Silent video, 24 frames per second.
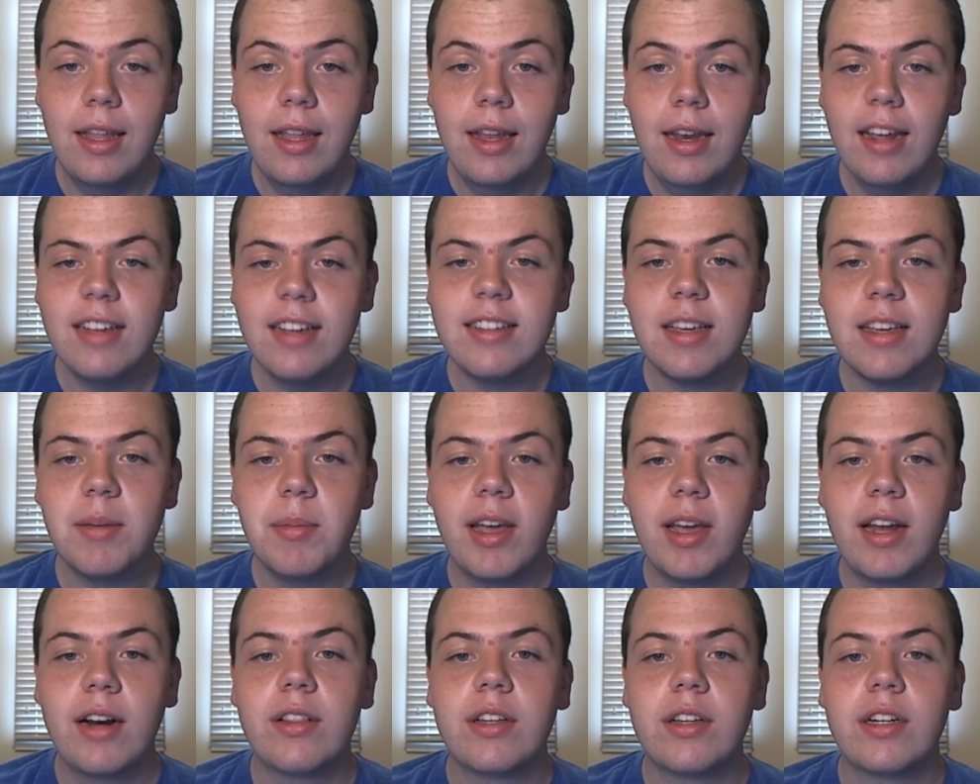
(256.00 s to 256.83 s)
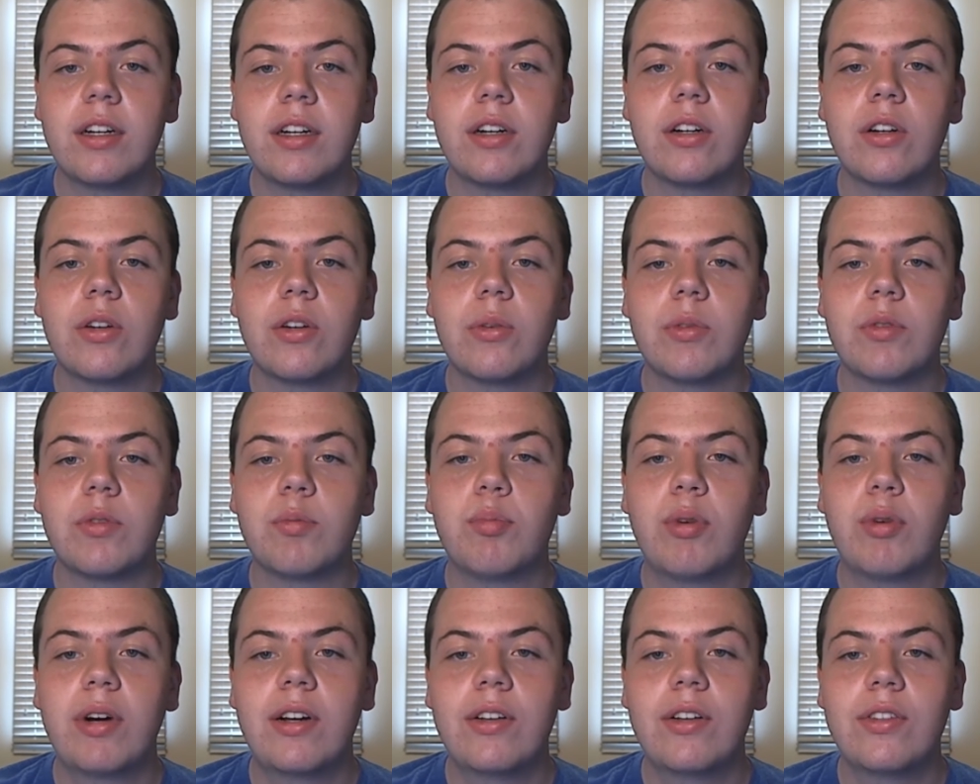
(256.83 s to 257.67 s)
Next game we had on the card was
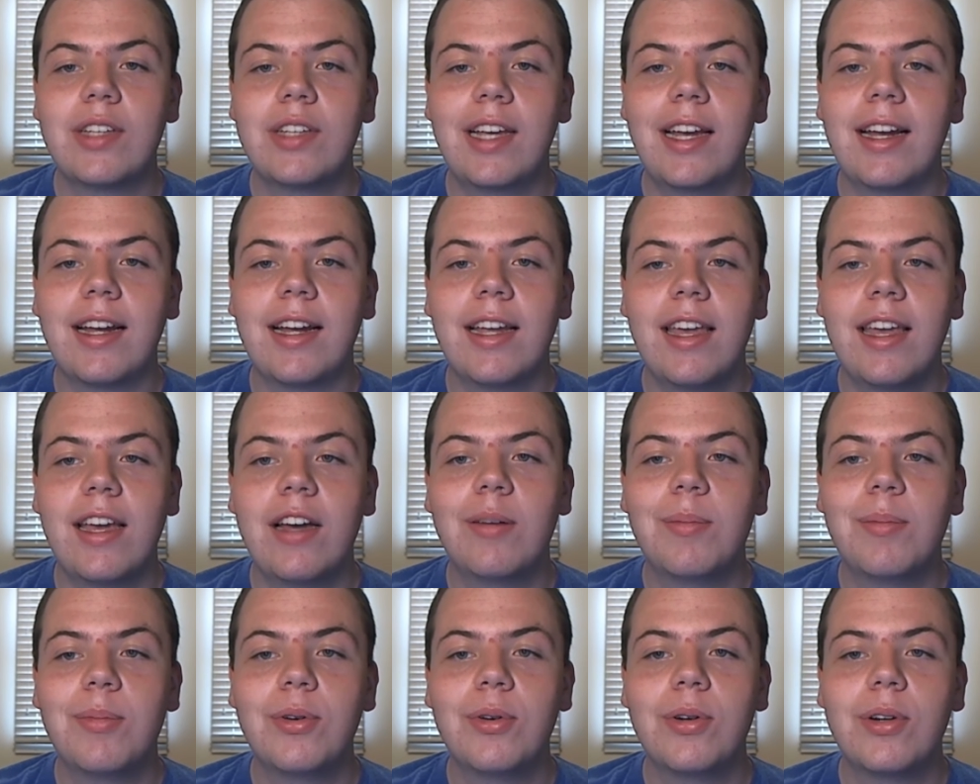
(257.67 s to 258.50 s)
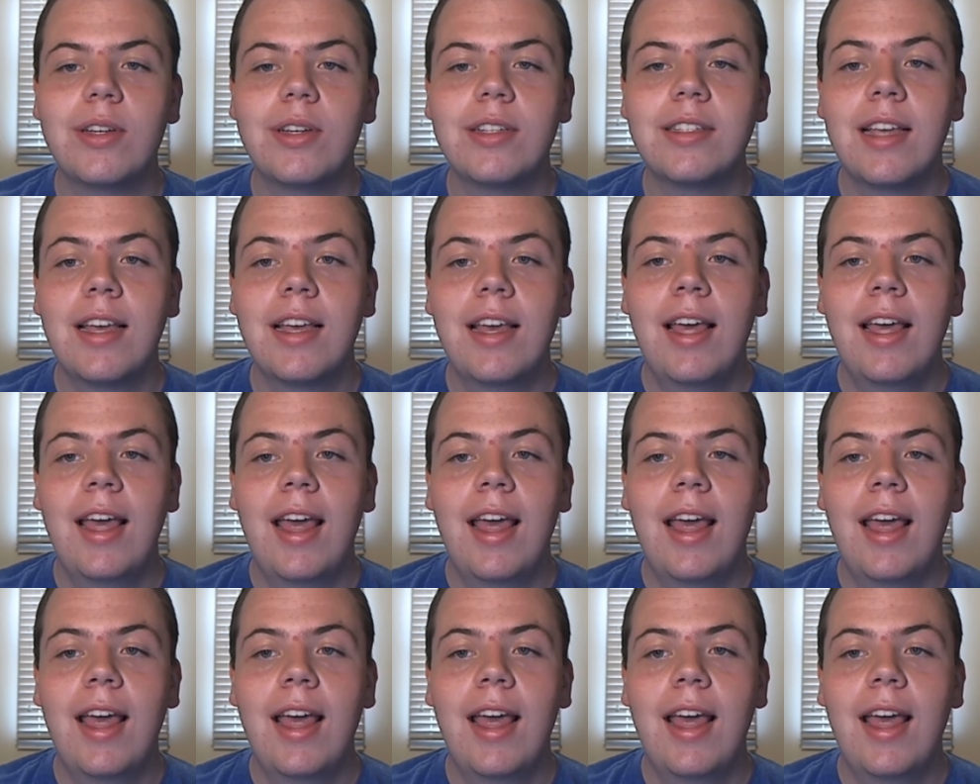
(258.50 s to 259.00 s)
Browns at Cowboys.